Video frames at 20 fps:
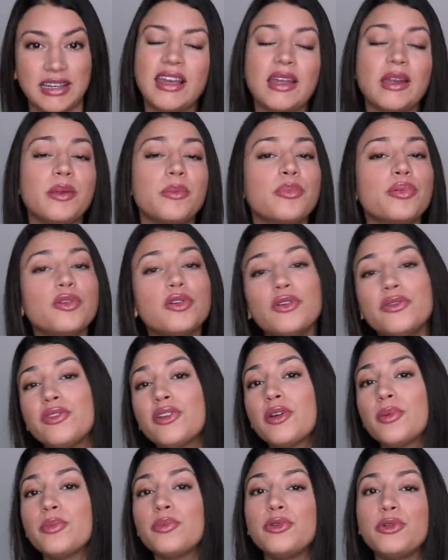It can improve
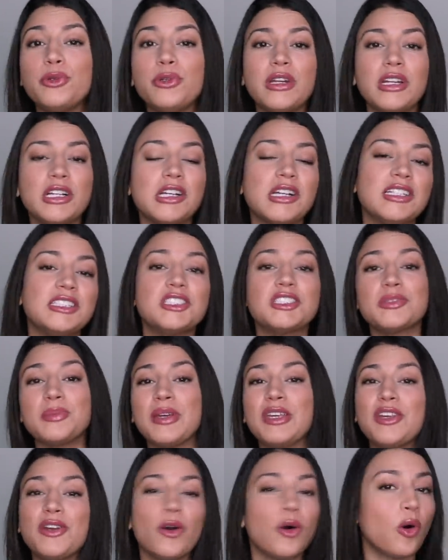your mood. It can just
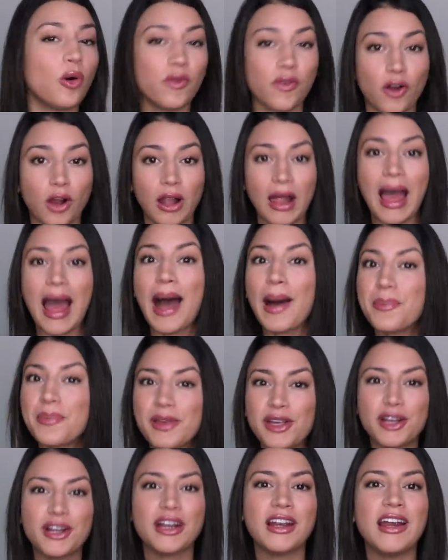make you an overall
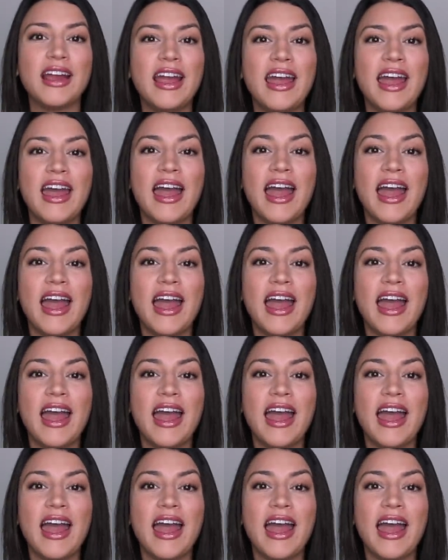happier,